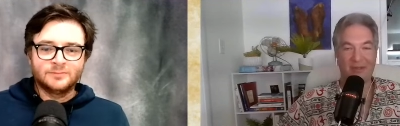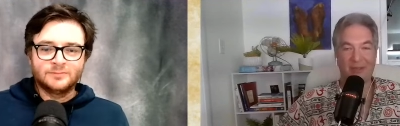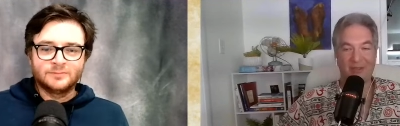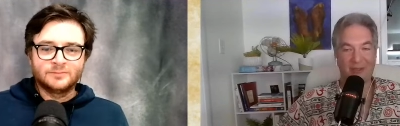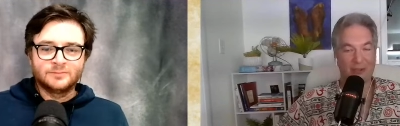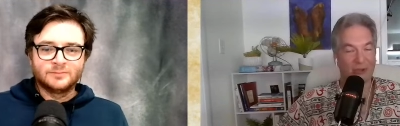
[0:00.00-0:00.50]

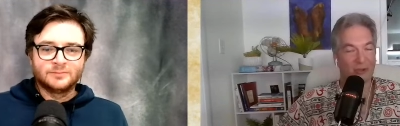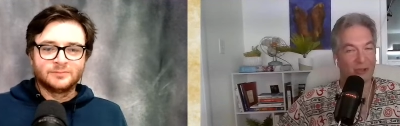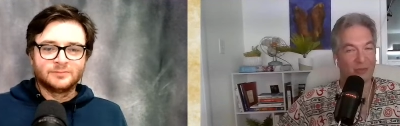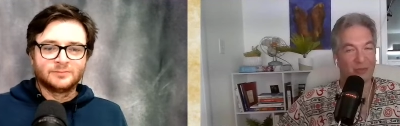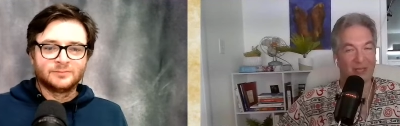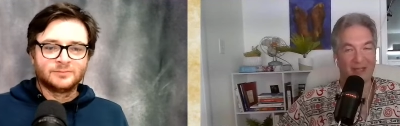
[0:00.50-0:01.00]
Speaker 1: He could
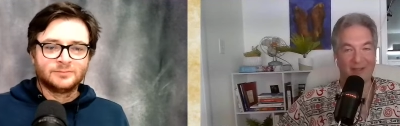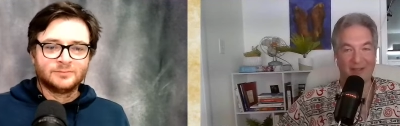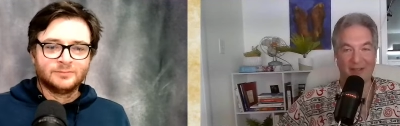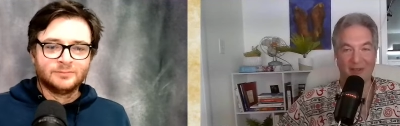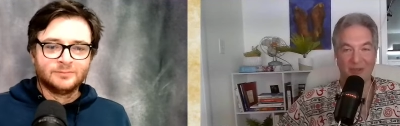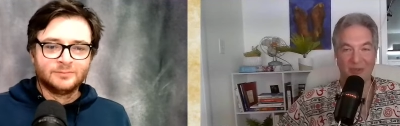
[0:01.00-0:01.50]
go back to
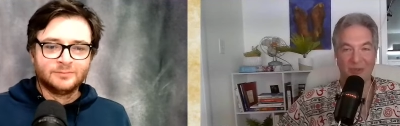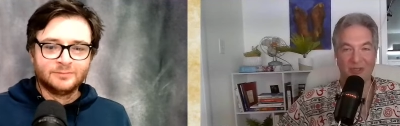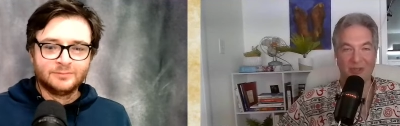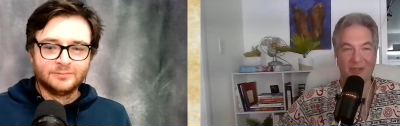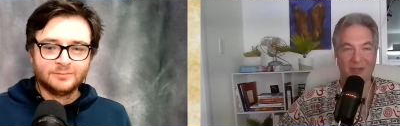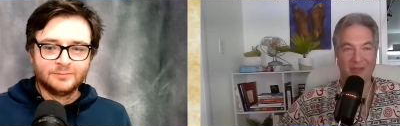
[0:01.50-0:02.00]
Al
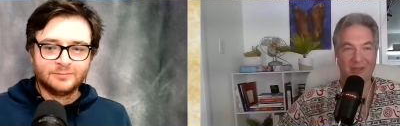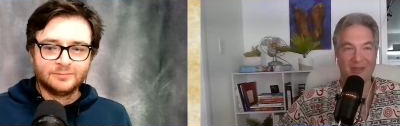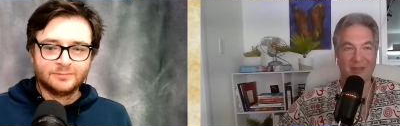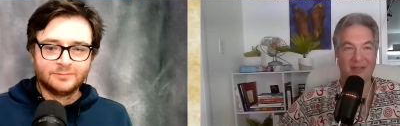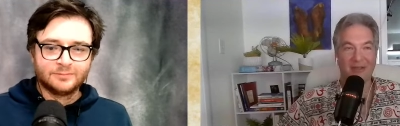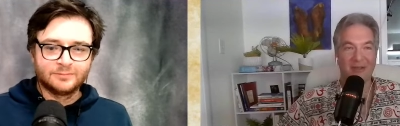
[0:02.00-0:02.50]
Jazeera.
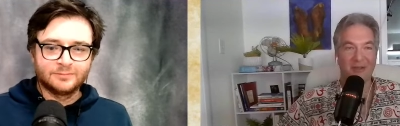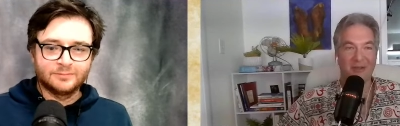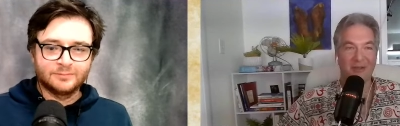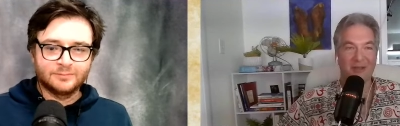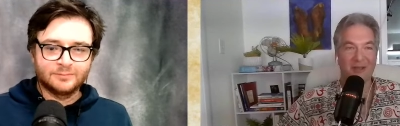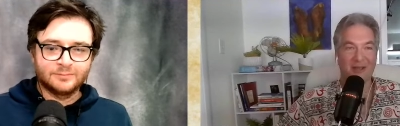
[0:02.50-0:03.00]
I,
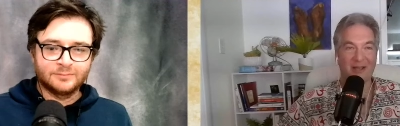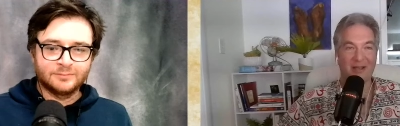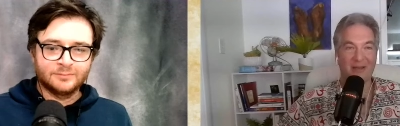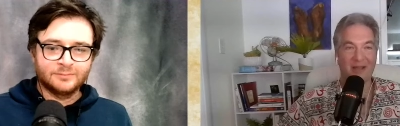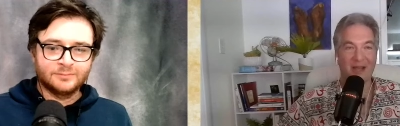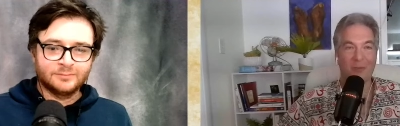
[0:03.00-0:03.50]
I
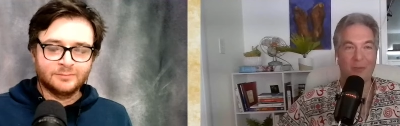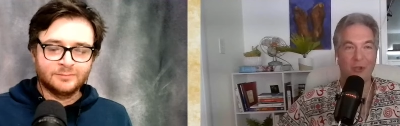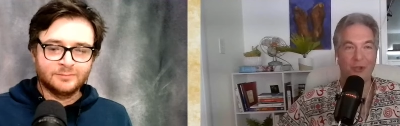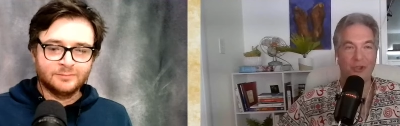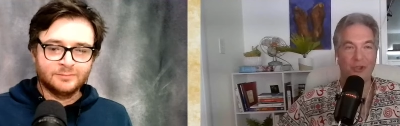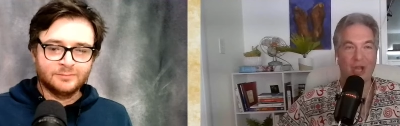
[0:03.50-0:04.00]
that
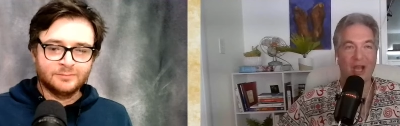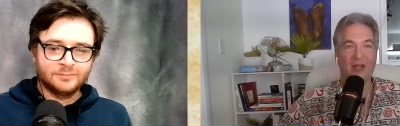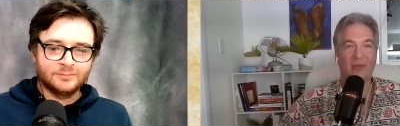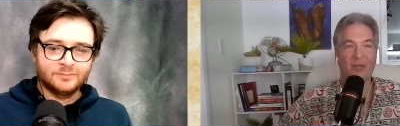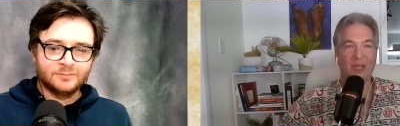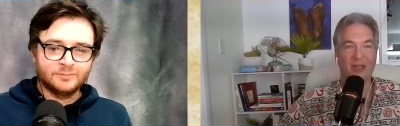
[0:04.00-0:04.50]
wouldn't
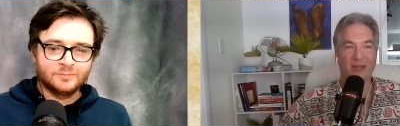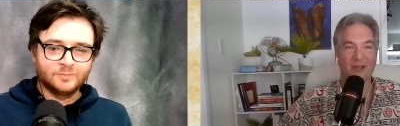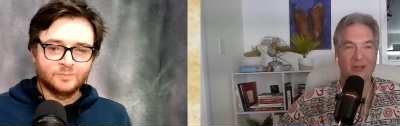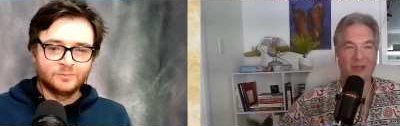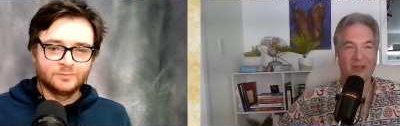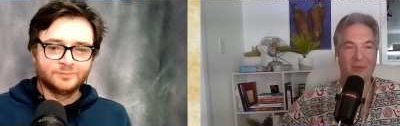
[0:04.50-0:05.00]
shock me
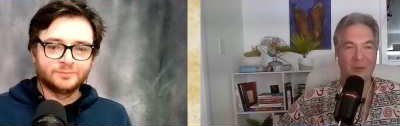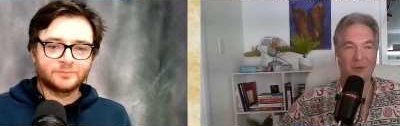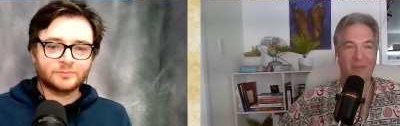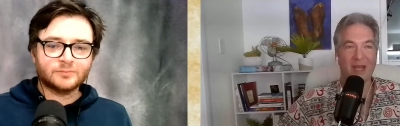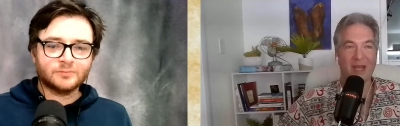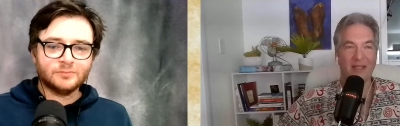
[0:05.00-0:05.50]
if he
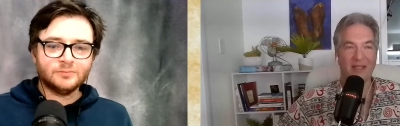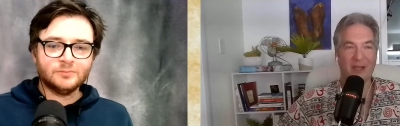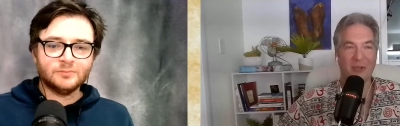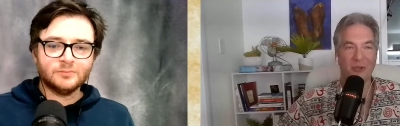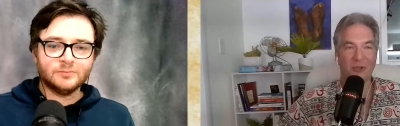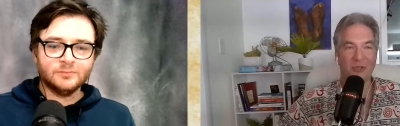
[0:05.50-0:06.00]
went back to
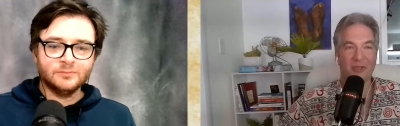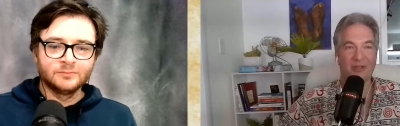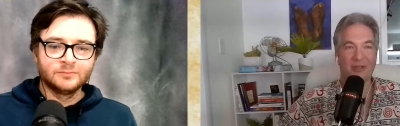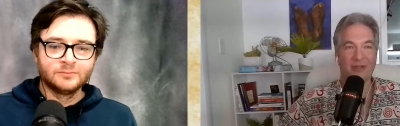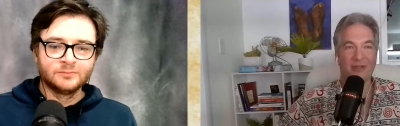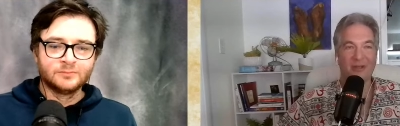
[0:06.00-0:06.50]
Al
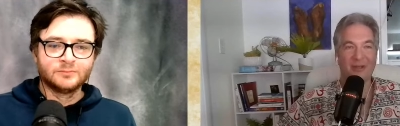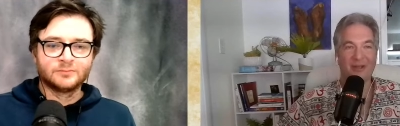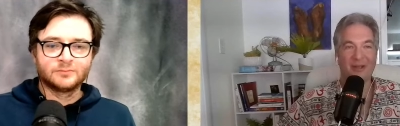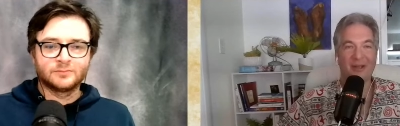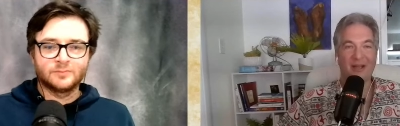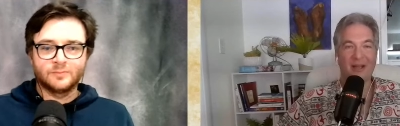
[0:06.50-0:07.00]
Jazeera.
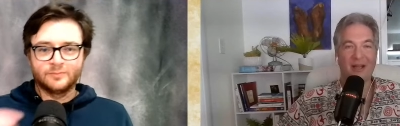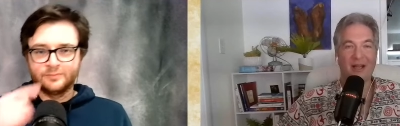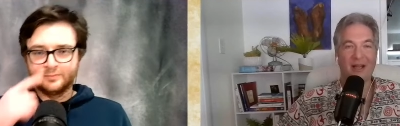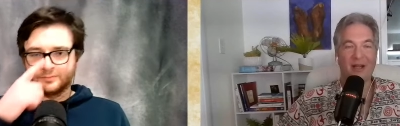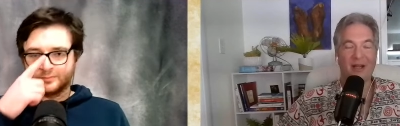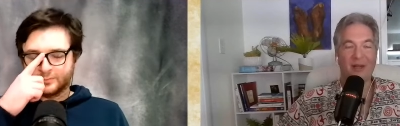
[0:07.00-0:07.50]

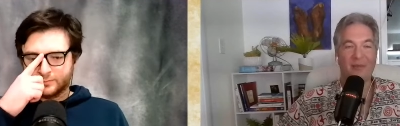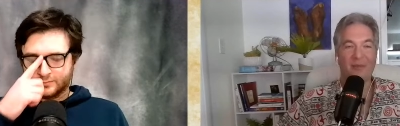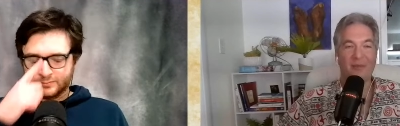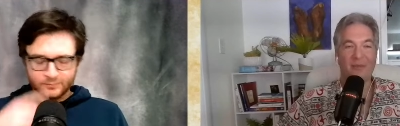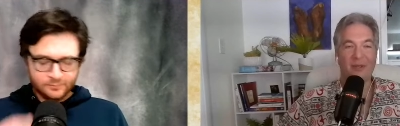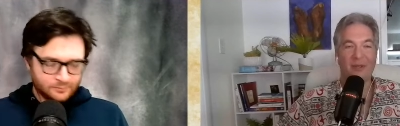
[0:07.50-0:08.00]

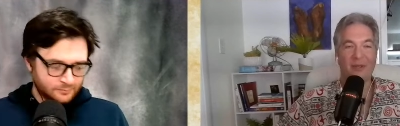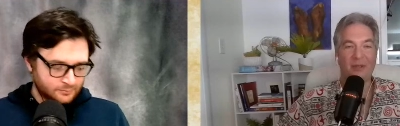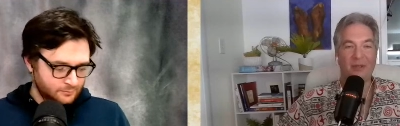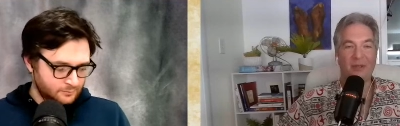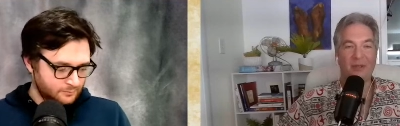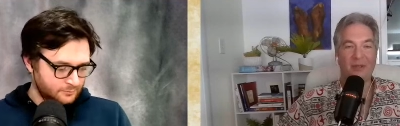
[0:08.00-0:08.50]
Um,
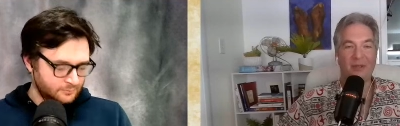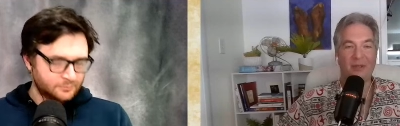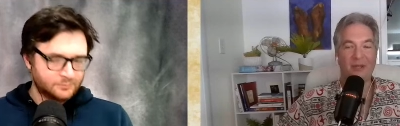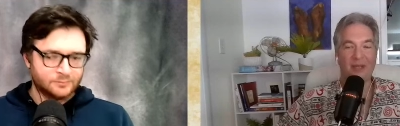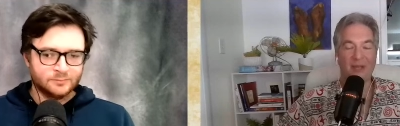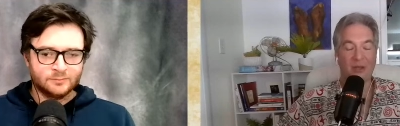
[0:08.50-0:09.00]

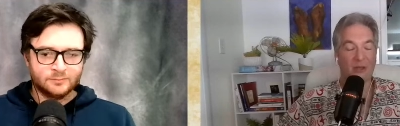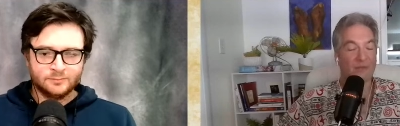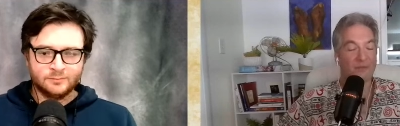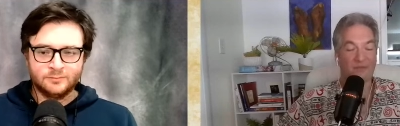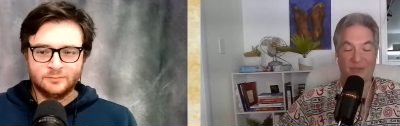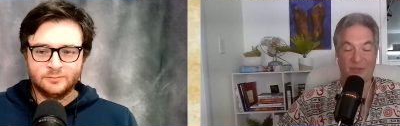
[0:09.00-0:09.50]
he
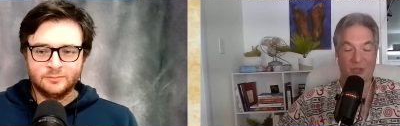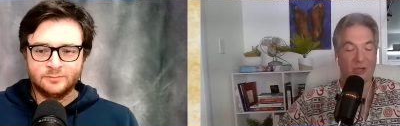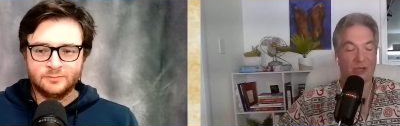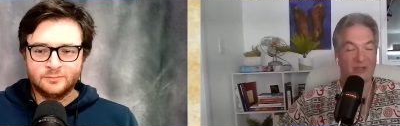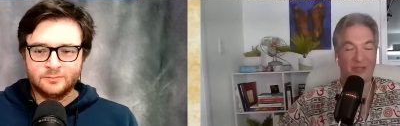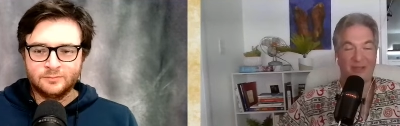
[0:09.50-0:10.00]

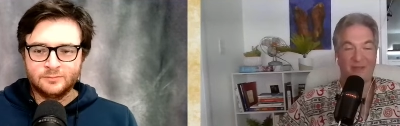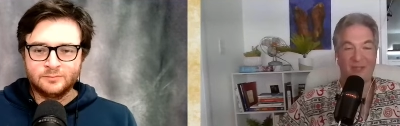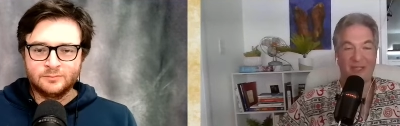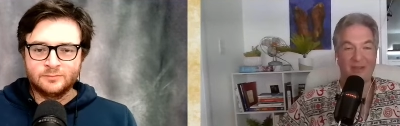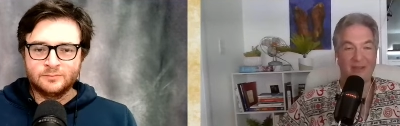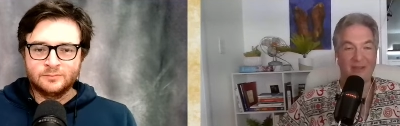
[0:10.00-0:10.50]
talk
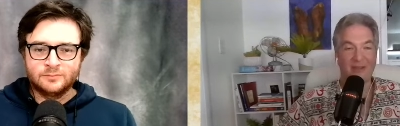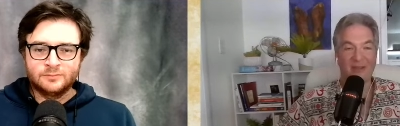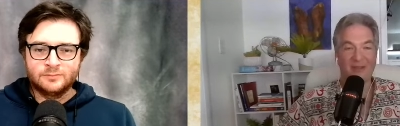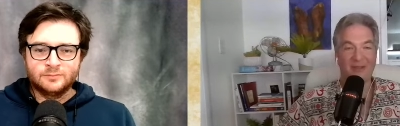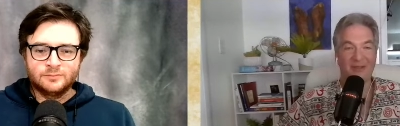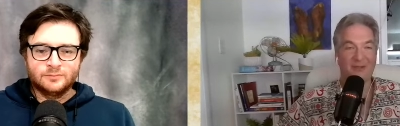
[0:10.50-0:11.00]
TV
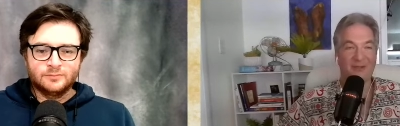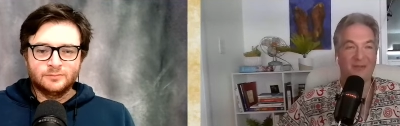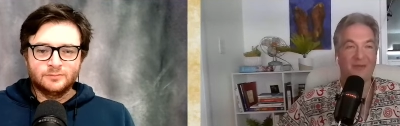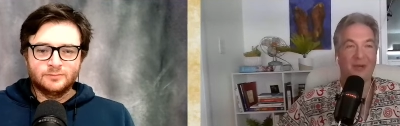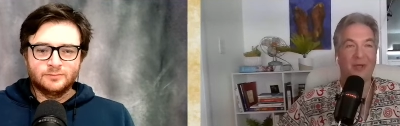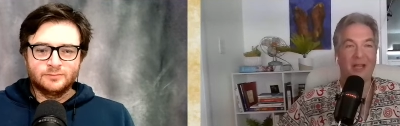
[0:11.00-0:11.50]
is a
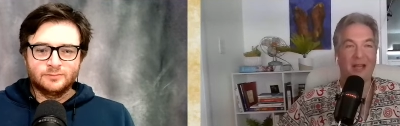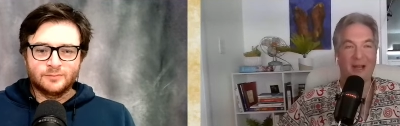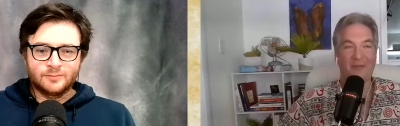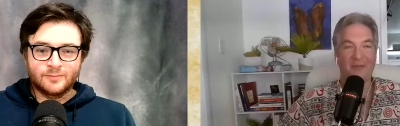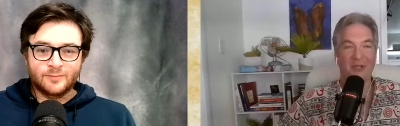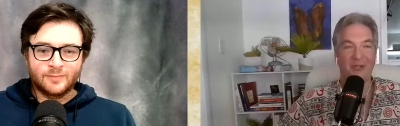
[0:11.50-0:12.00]
very
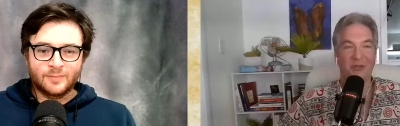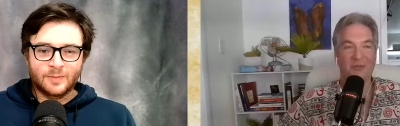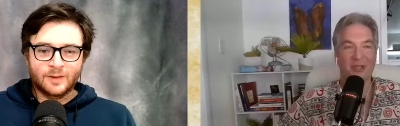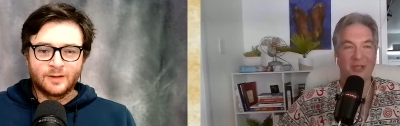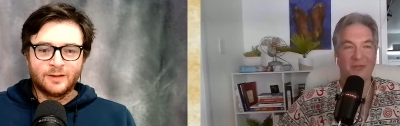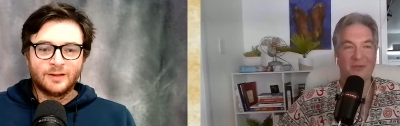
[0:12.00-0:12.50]
obvious
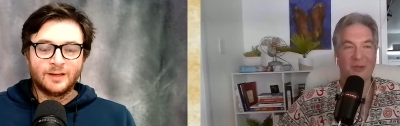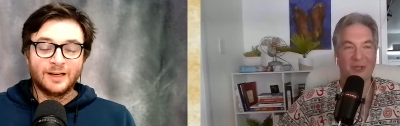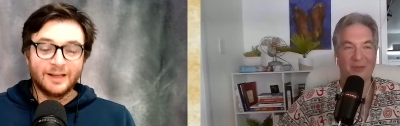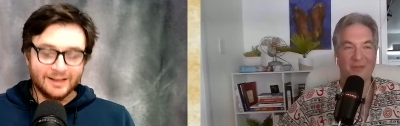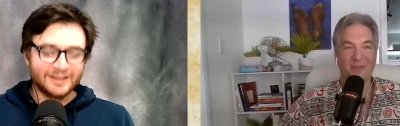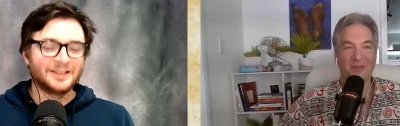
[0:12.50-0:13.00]
place for
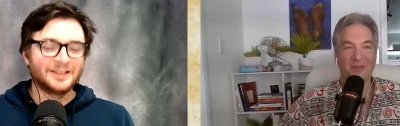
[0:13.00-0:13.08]
him.